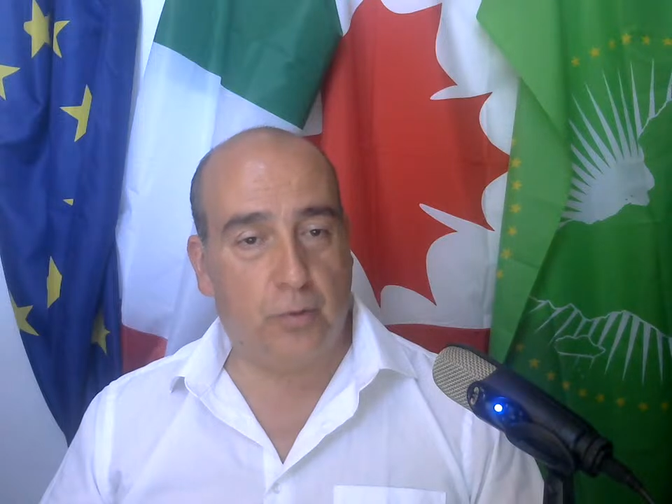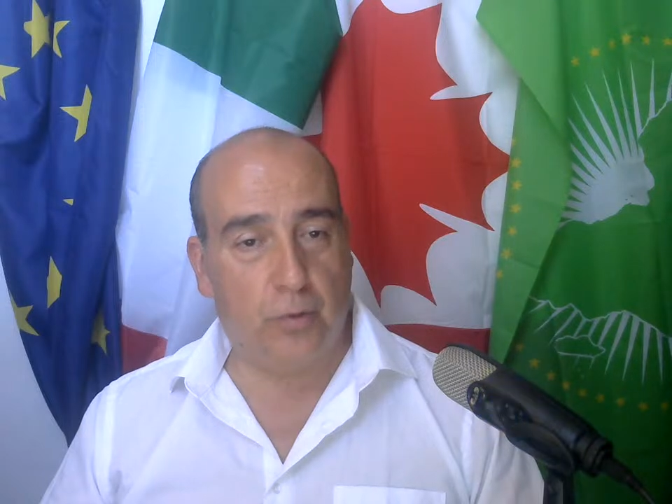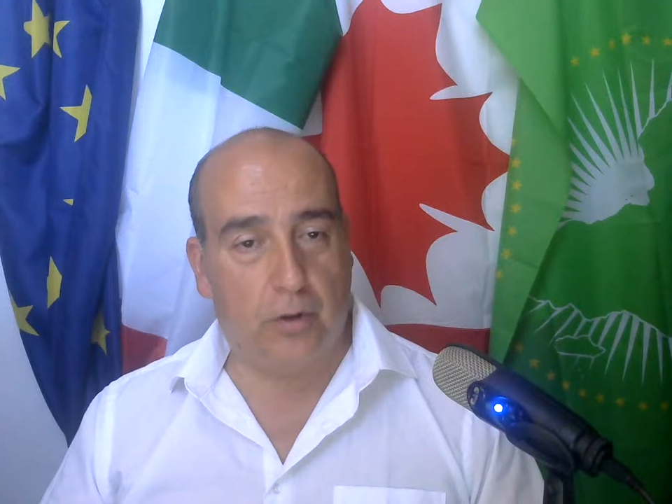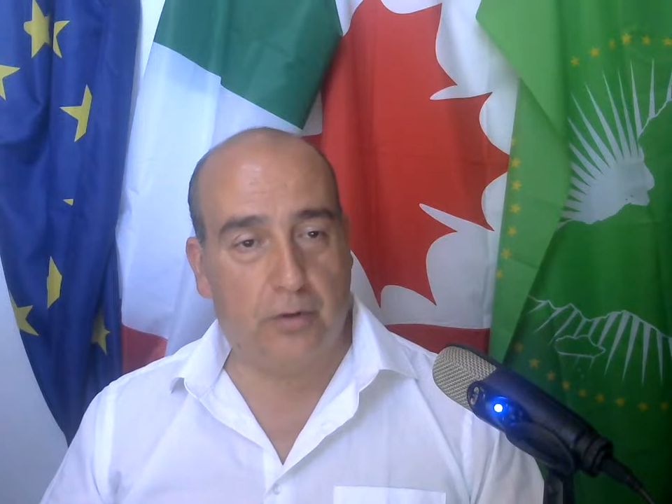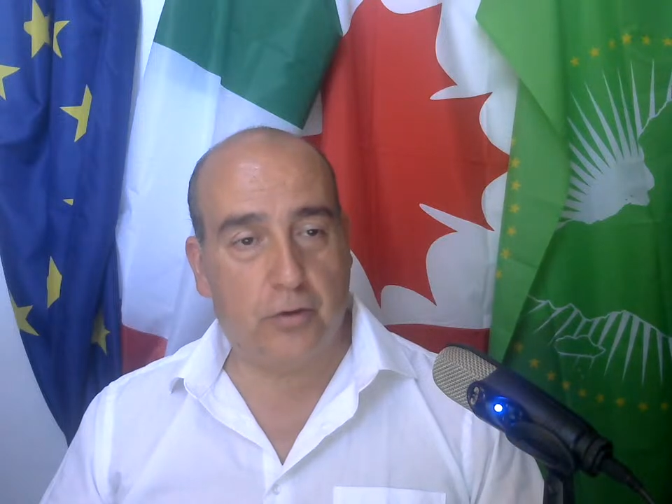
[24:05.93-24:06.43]

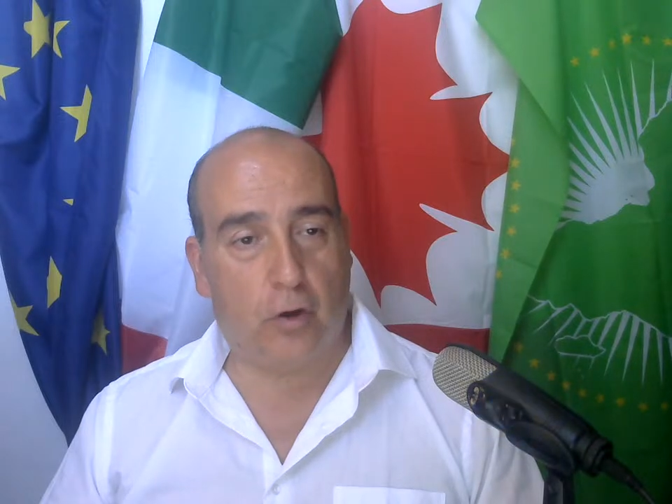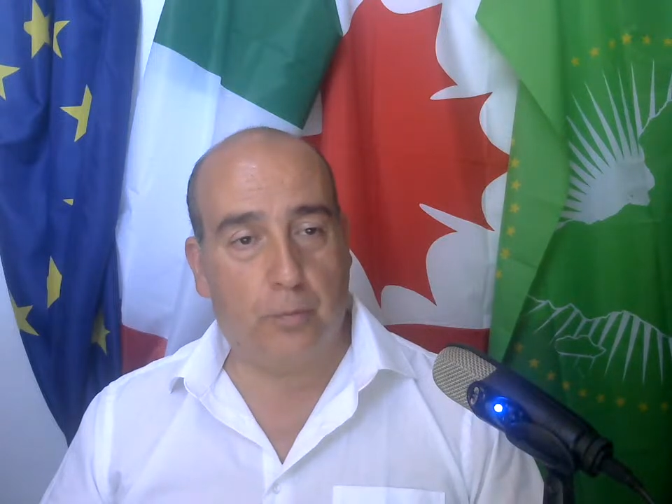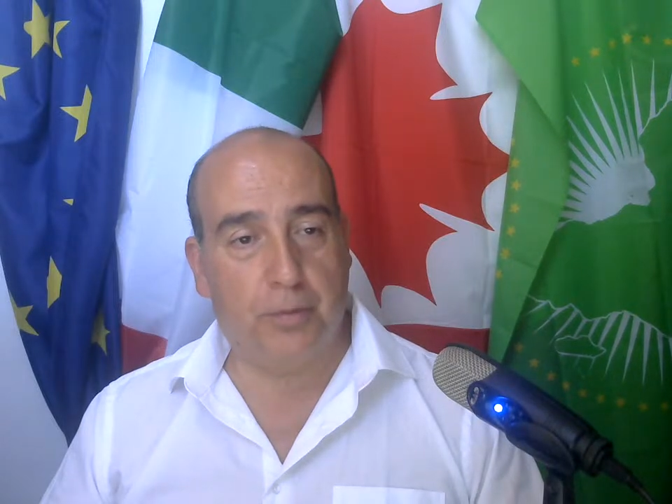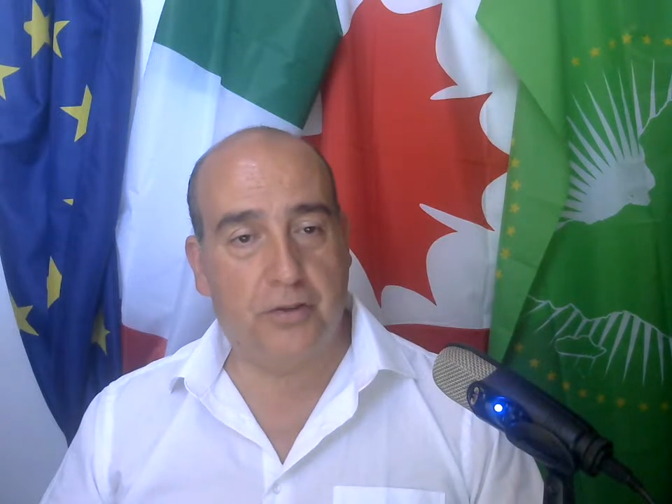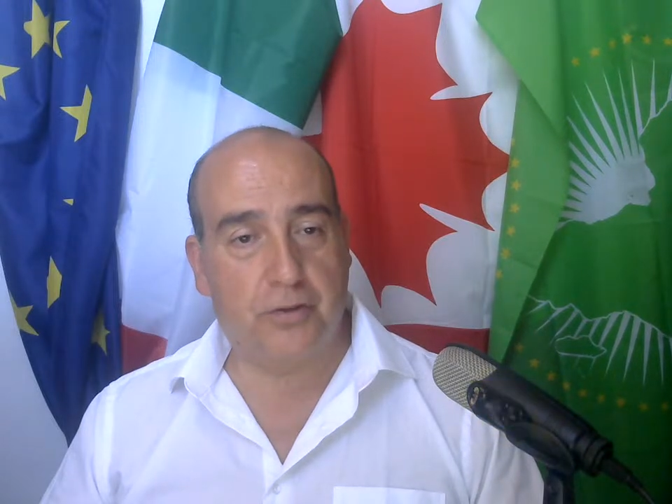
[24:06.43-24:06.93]
tools, open